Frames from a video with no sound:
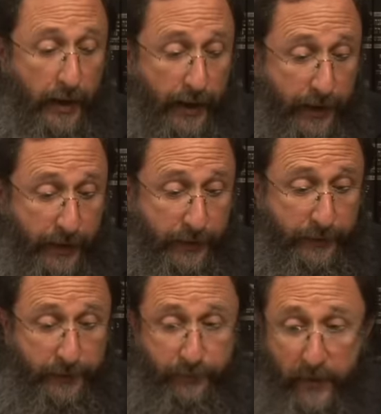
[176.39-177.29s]

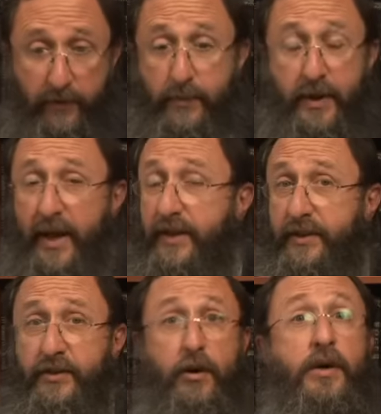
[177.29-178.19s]
And everybody has
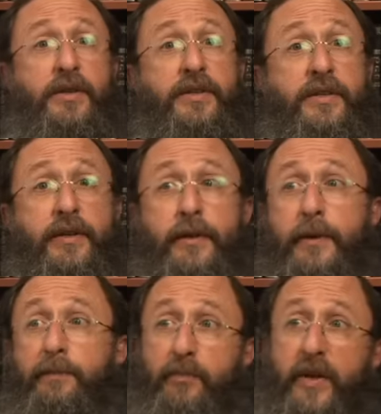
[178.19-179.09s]
a song to sing.